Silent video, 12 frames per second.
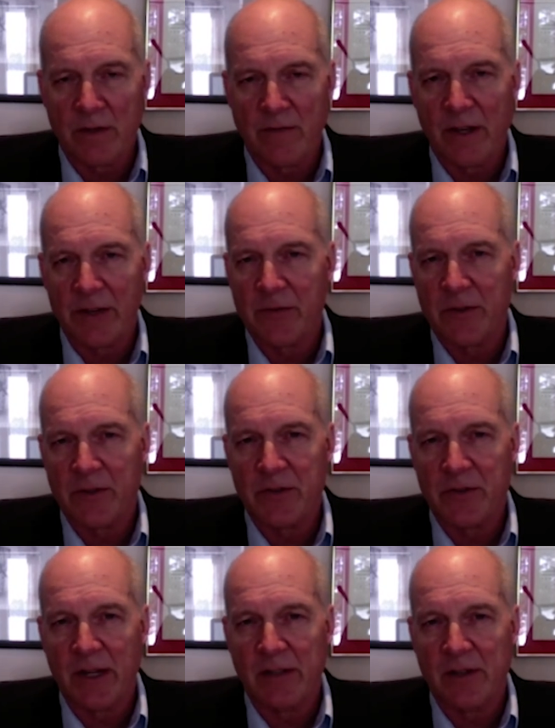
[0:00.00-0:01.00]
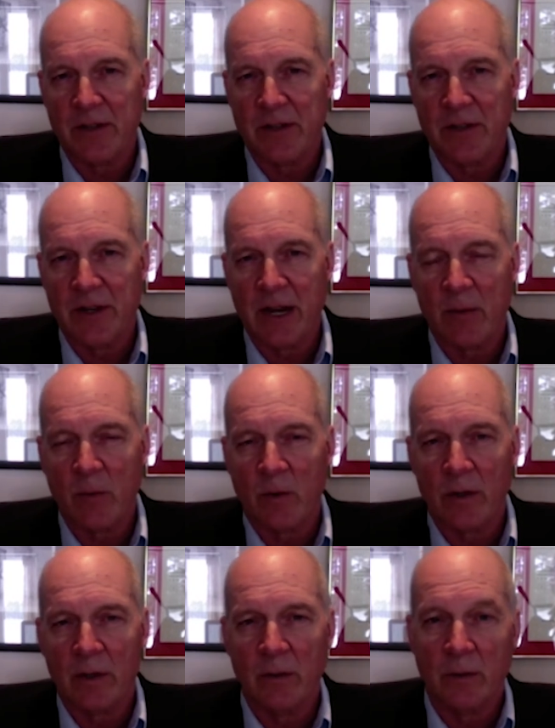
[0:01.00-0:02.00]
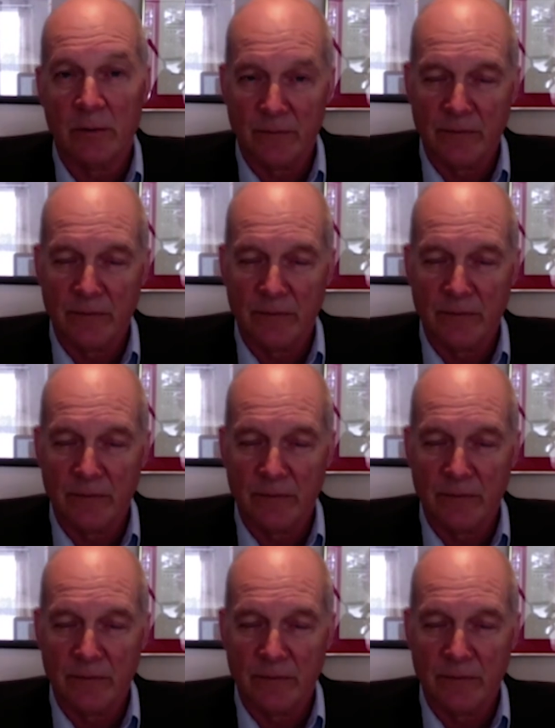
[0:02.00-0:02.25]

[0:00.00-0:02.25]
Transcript: Veterans Transition Network, who